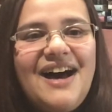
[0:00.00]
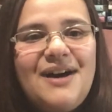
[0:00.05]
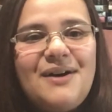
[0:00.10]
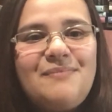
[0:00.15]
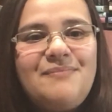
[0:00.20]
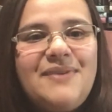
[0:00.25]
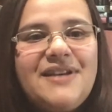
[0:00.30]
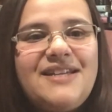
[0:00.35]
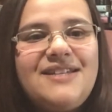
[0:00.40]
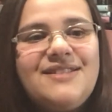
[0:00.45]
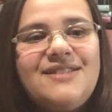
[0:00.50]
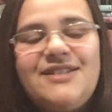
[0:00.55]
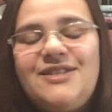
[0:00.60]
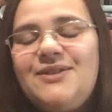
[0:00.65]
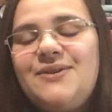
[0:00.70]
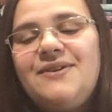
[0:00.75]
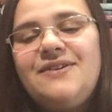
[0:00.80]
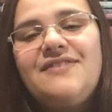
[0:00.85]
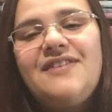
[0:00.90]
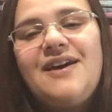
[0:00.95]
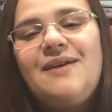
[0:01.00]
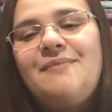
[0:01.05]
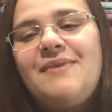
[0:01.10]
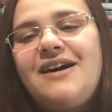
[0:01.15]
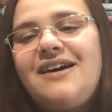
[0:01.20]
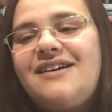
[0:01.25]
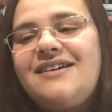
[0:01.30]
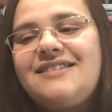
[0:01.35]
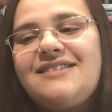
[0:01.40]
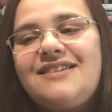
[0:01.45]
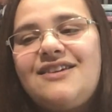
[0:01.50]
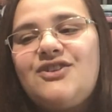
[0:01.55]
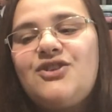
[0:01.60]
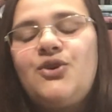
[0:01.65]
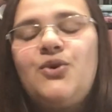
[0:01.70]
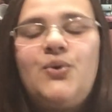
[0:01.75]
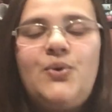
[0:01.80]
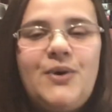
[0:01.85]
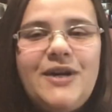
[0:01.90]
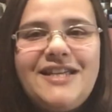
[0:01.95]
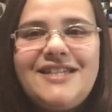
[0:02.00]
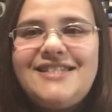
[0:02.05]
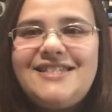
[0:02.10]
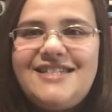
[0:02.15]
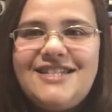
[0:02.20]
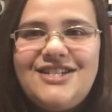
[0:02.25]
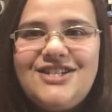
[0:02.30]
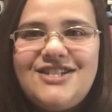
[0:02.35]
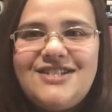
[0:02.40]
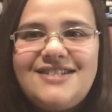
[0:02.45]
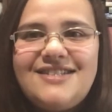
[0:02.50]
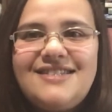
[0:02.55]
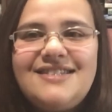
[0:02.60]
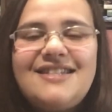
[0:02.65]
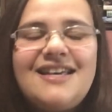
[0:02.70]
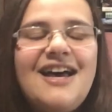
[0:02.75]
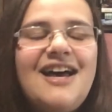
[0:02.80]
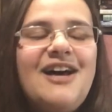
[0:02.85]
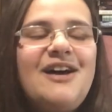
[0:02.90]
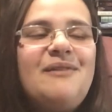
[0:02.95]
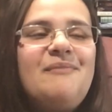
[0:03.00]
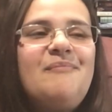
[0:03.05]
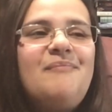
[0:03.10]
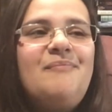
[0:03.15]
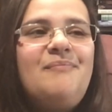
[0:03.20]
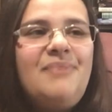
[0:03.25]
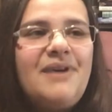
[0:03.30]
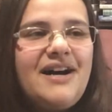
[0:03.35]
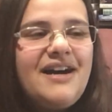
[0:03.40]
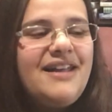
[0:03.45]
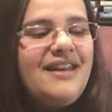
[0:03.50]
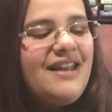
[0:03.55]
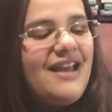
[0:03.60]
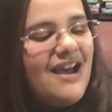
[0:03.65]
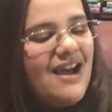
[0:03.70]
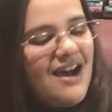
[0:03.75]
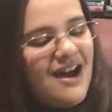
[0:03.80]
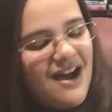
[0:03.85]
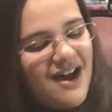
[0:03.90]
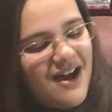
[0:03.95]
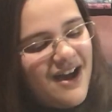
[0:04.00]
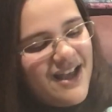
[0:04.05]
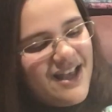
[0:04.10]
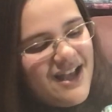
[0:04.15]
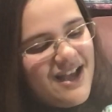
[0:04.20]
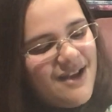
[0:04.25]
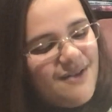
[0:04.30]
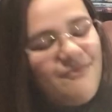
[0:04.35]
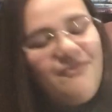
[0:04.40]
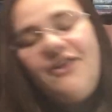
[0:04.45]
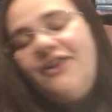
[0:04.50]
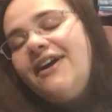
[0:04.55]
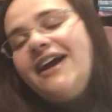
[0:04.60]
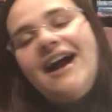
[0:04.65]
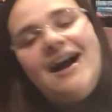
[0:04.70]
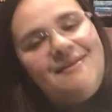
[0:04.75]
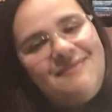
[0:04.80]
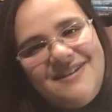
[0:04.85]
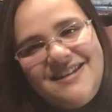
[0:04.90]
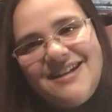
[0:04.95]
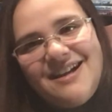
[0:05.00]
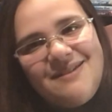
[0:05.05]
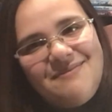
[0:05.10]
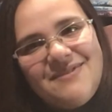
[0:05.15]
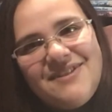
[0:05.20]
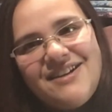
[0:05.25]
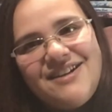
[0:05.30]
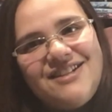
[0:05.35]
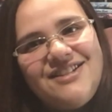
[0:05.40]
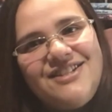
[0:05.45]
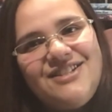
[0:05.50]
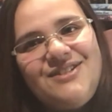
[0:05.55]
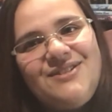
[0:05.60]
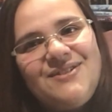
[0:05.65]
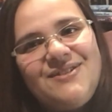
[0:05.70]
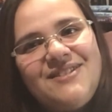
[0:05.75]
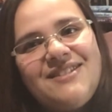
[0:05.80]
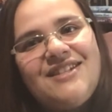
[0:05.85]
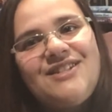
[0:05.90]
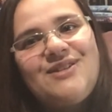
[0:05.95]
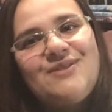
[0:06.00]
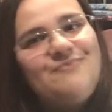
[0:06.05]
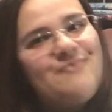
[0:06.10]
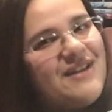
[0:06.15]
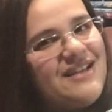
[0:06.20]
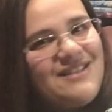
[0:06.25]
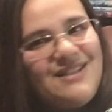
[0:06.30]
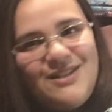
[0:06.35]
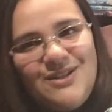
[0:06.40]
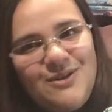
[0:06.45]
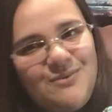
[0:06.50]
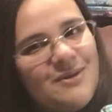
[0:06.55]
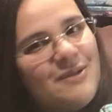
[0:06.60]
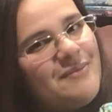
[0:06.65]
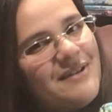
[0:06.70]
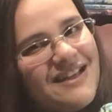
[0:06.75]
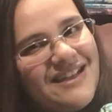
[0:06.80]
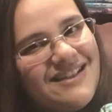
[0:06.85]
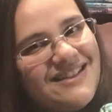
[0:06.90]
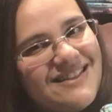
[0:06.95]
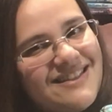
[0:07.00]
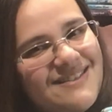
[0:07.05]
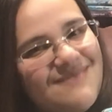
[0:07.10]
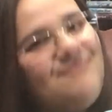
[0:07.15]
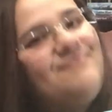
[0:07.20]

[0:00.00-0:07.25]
because the 2 of them are such quick stitches. But I am very happy to come third to 2 such amazing human beings.